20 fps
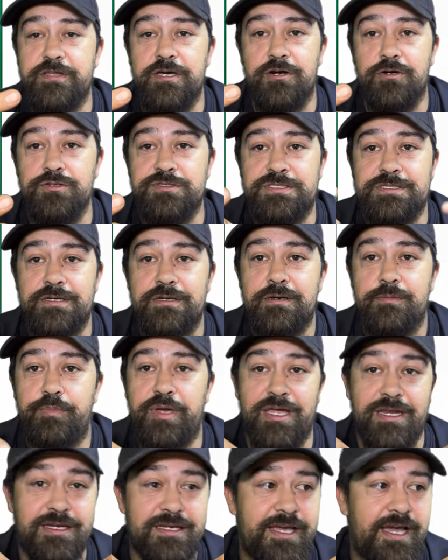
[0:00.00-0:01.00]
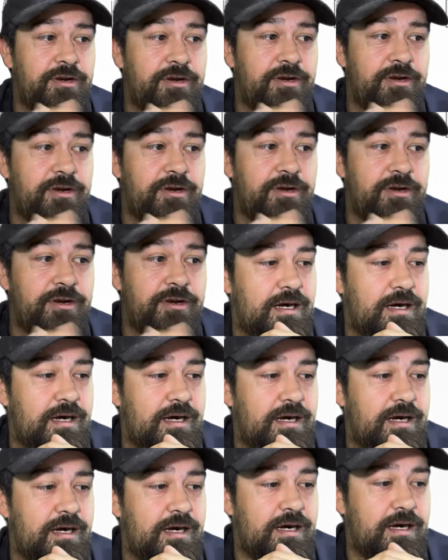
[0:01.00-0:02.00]
those pinned down in the
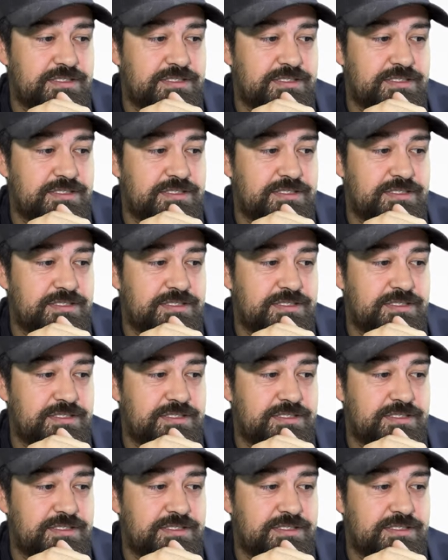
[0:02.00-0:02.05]
comments